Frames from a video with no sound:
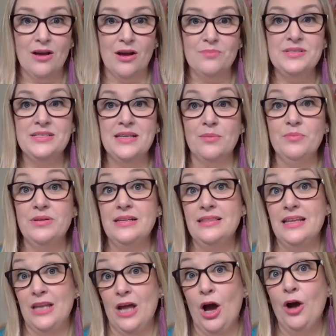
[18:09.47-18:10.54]
I'm somebody
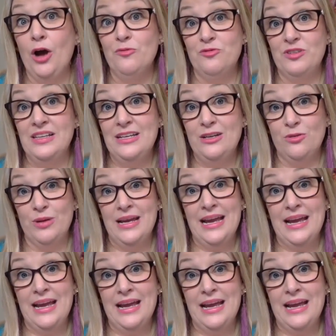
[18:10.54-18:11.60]
that hopefully
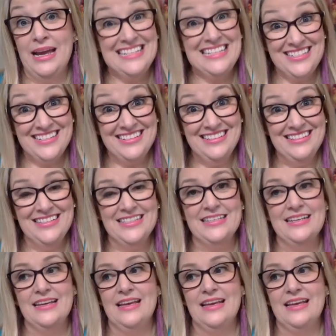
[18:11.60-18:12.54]
creates conditions